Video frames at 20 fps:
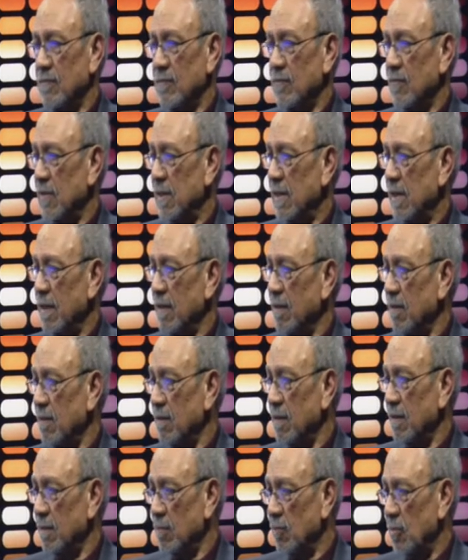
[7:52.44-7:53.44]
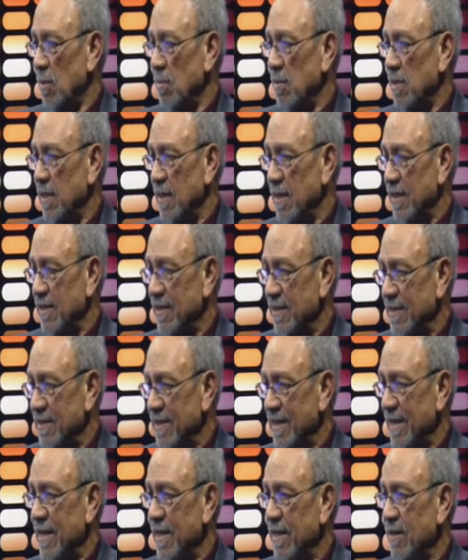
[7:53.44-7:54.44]
they are probably
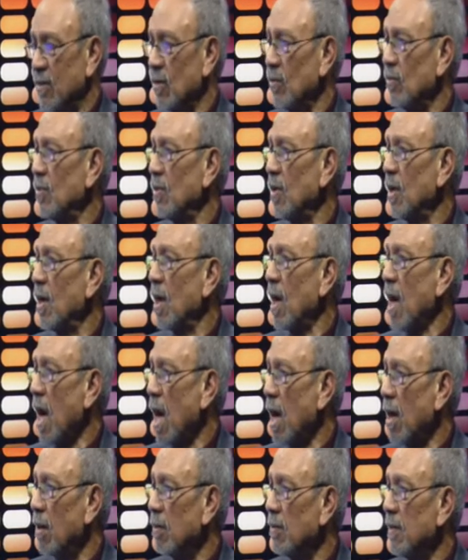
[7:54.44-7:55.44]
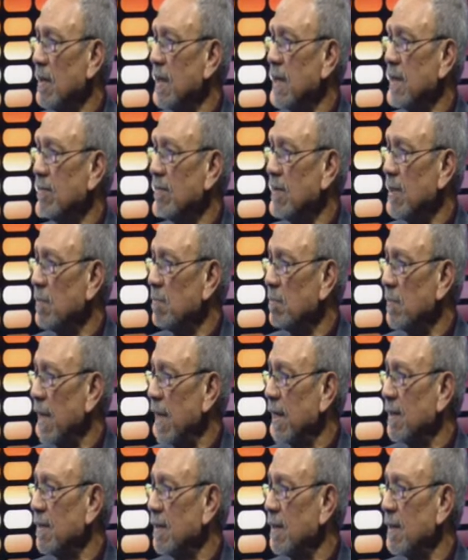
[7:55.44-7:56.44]
scared of how it will
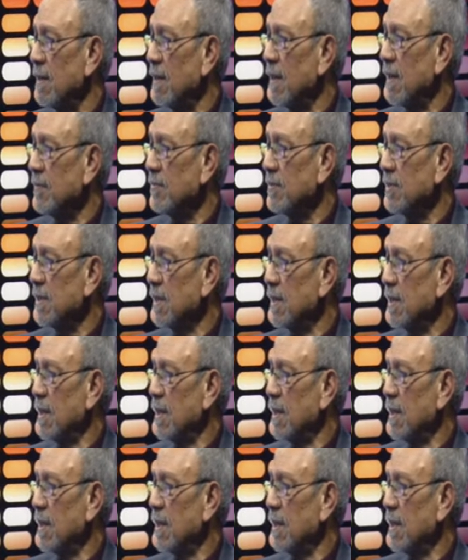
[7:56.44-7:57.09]
impact their lives.